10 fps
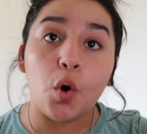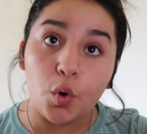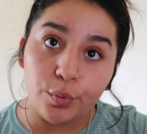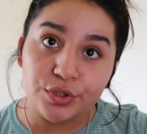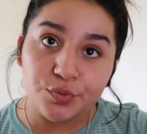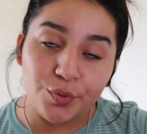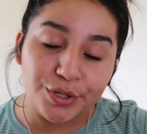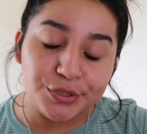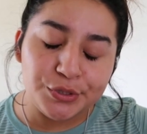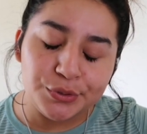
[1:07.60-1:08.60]
you always
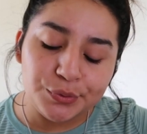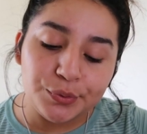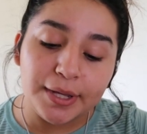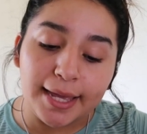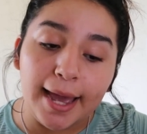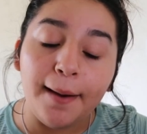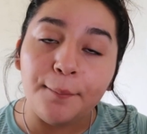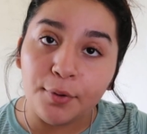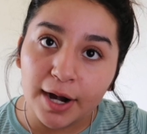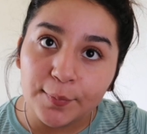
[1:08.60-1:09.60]
want to get a
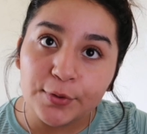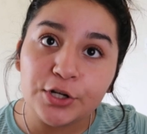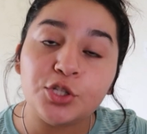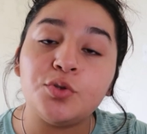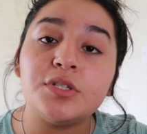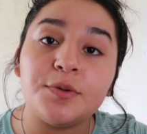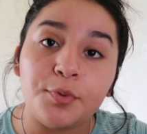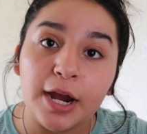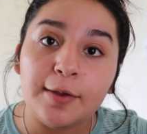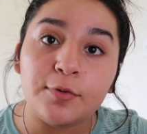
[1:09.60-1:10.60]
primer, use a
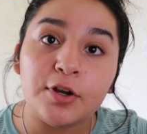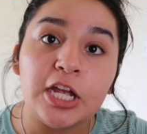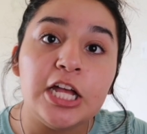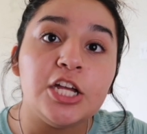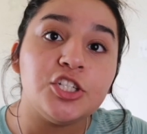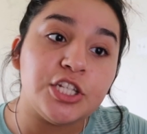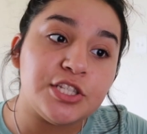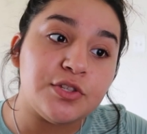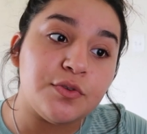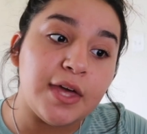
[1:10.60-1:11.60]
primer
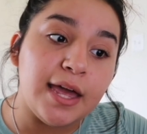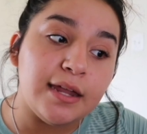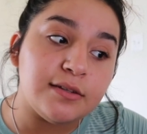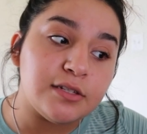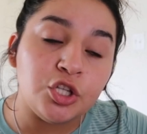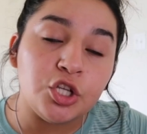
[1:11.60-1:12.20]
just so that